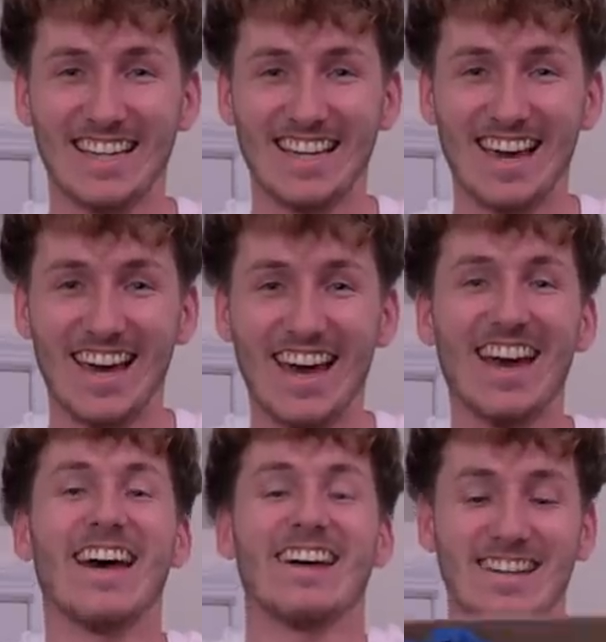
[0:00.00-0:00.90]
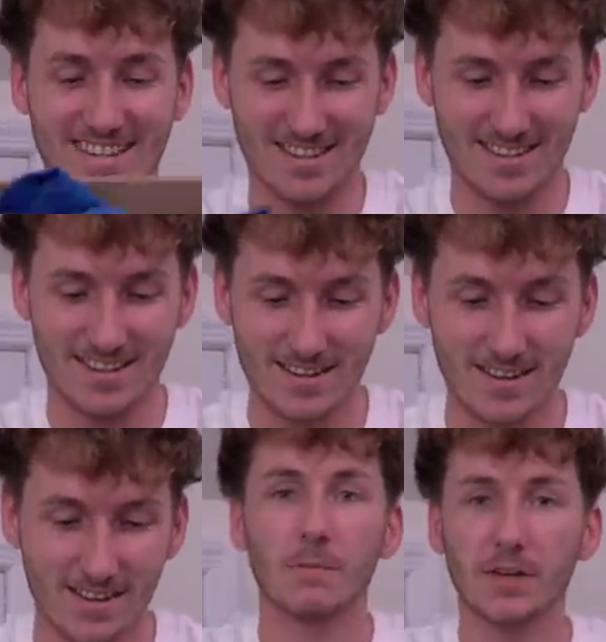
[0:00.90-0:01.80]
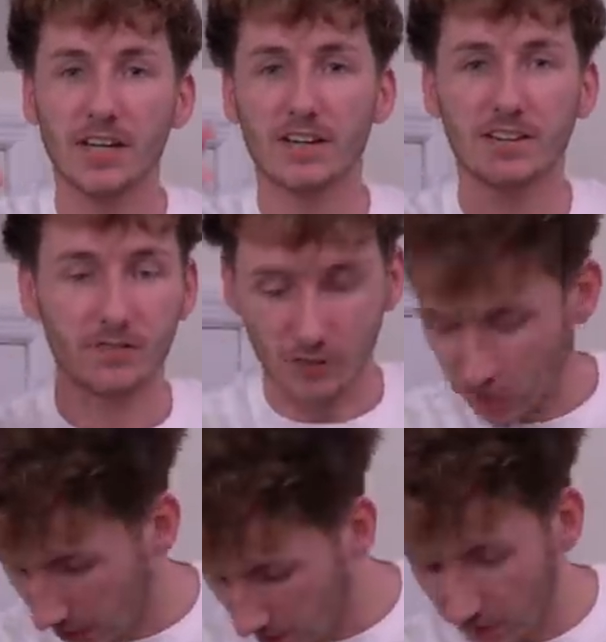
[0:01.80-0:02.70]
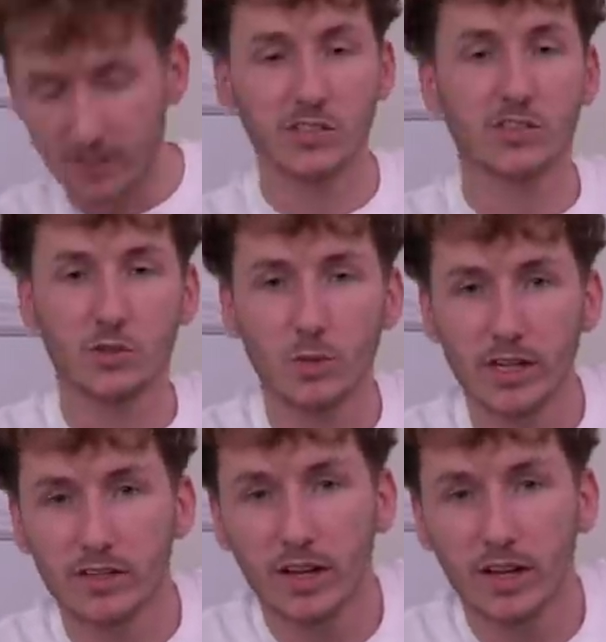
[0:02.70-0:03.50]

Yeah. I'm gonna get a different chair that doesn't squeak